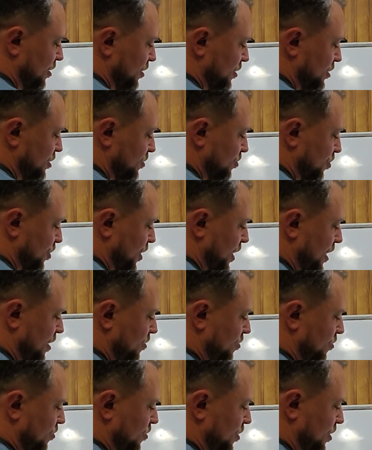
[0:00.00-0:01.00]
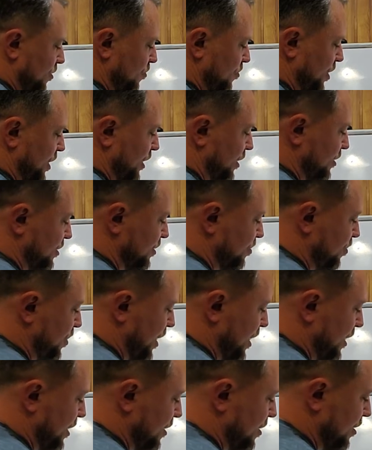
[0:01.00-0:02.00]
sprout one big
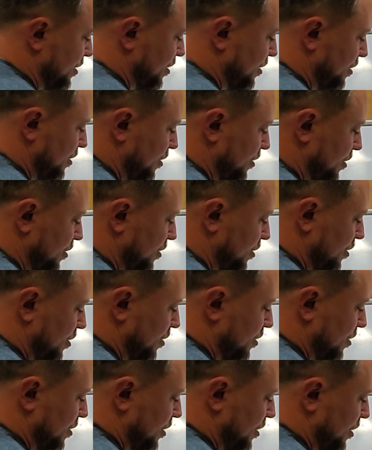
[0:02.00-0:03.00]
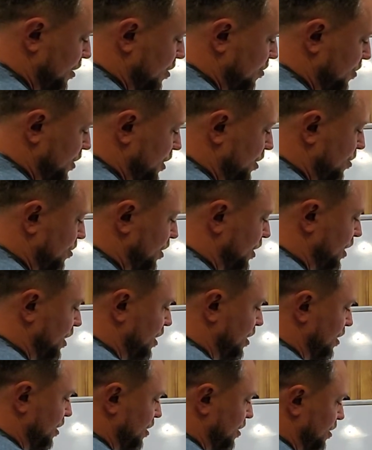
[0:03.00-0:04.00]
spike in the middle
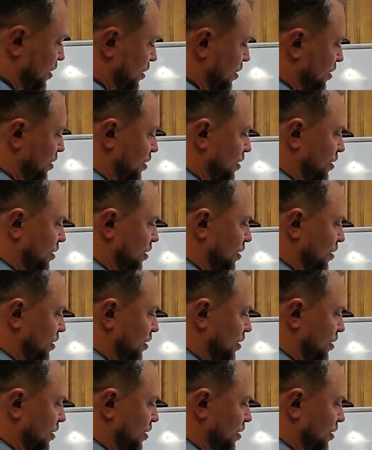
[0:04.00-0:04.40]
here.